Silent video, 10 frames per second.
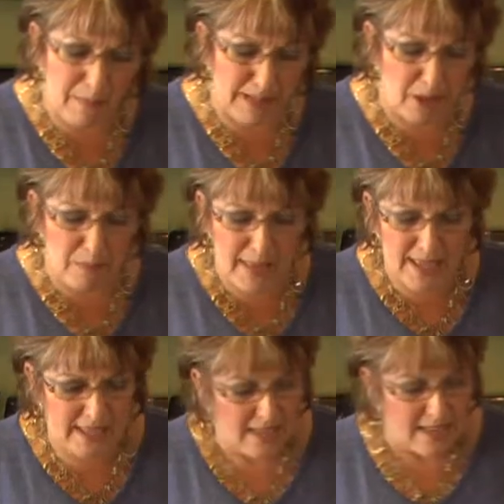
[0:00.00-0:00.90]
up a little bit.
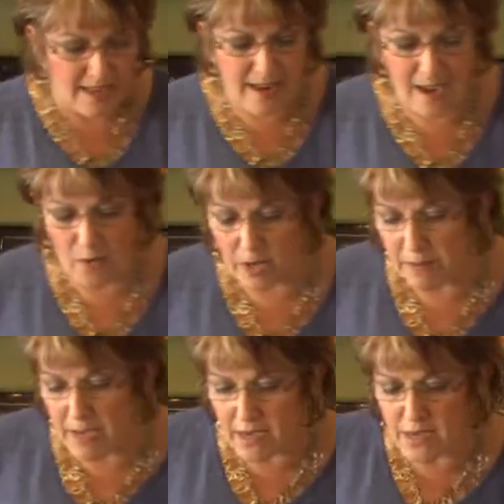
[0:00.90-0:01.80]
Now what
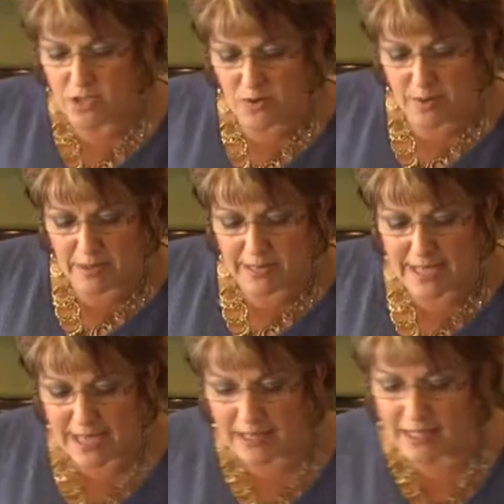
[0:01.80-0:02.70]
am I going to do? I'm going to
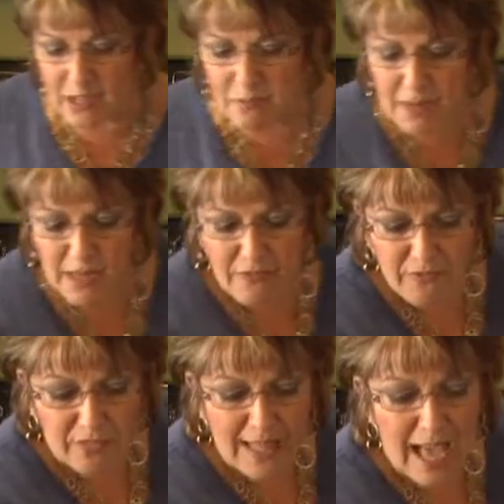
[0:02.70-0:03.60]
take a little bit of
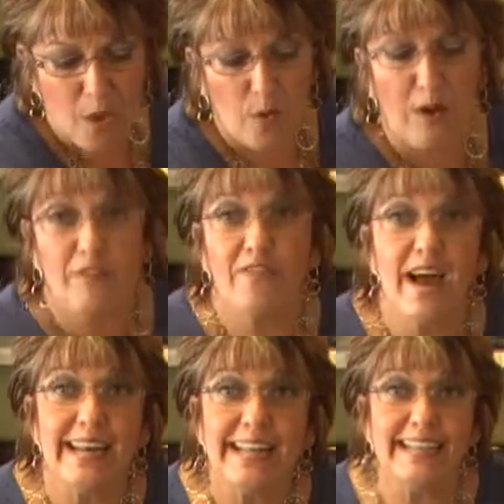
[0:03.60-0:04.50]
flour,
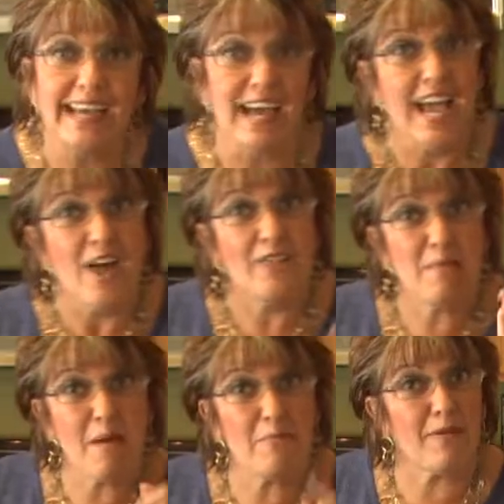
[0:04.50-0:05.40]
farina.
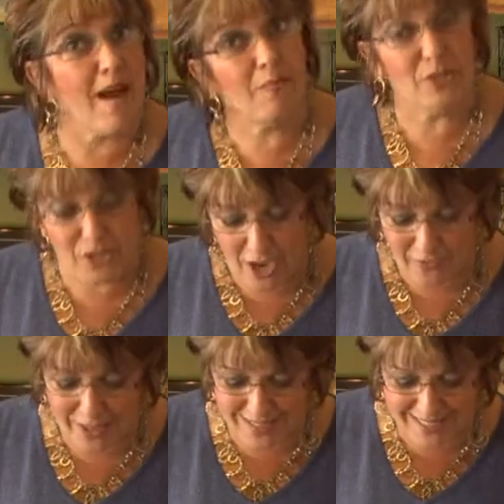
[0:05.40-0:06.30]
Remember, I'm the
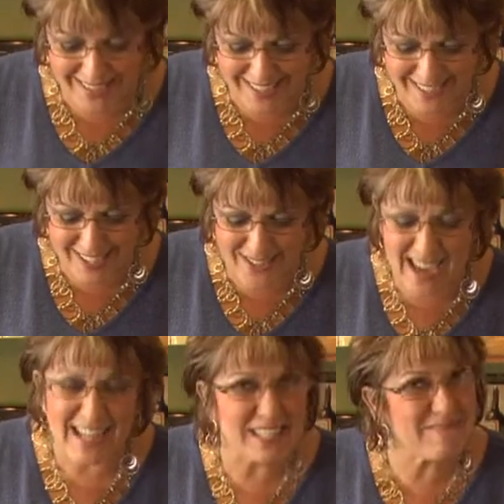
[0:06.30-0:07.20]
chef that teaches you
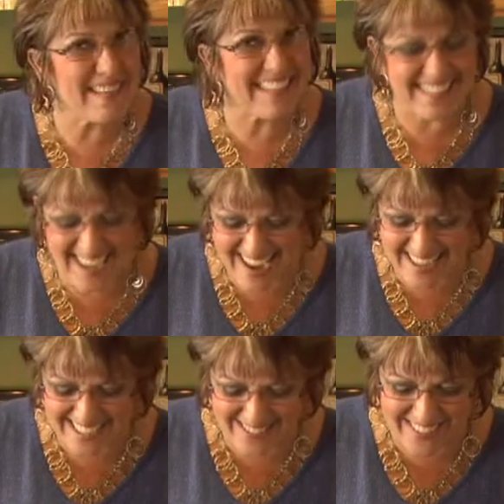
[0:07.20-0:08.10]
how to speak
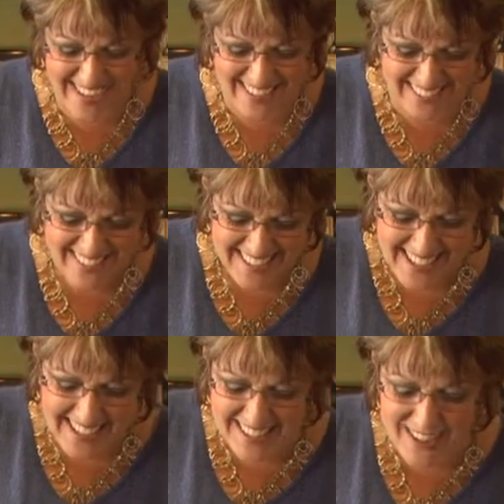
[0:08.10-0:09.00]
Italian as well.
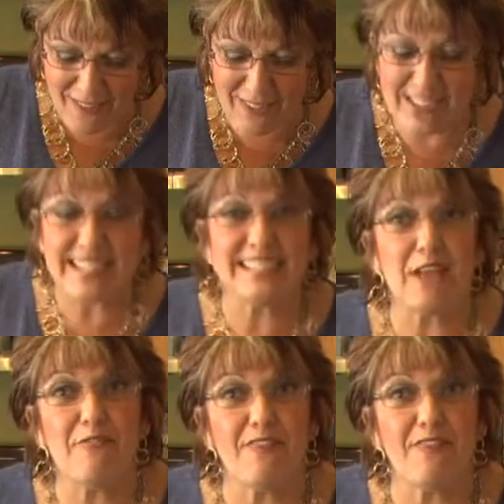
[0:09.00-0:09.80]
So I want you to say